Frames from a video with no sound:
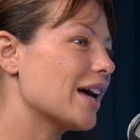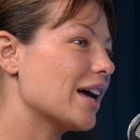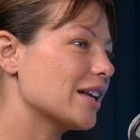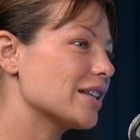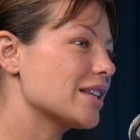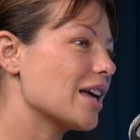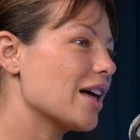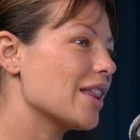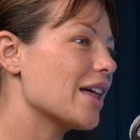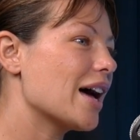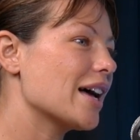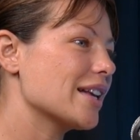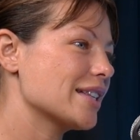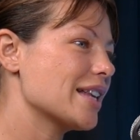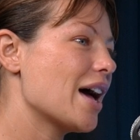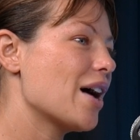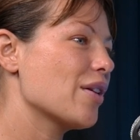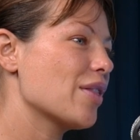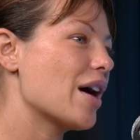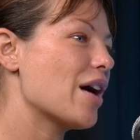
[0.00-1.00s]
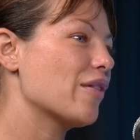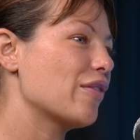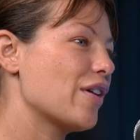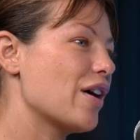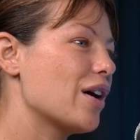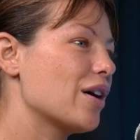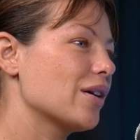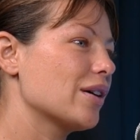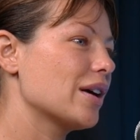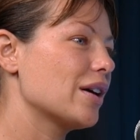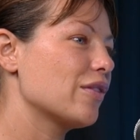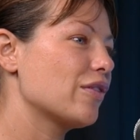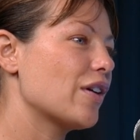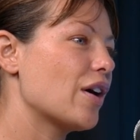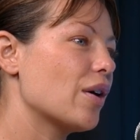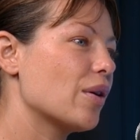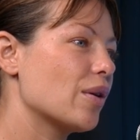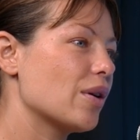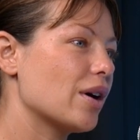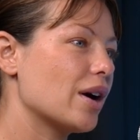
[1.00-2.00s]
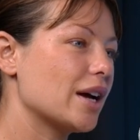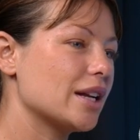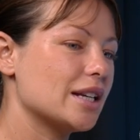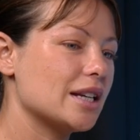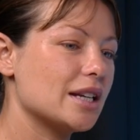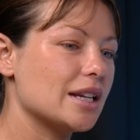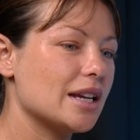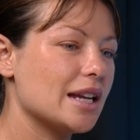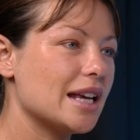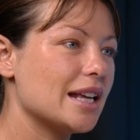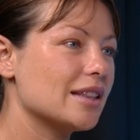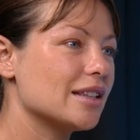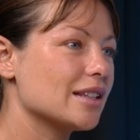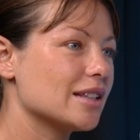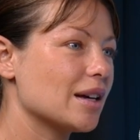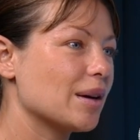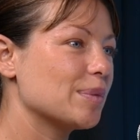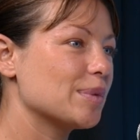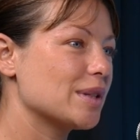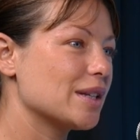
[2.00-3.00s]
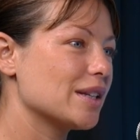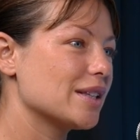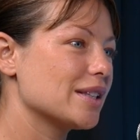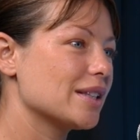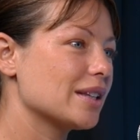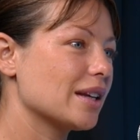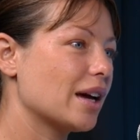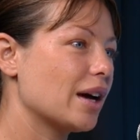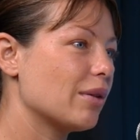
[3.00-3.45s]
That's how that felt. It felt I didn't need the substance.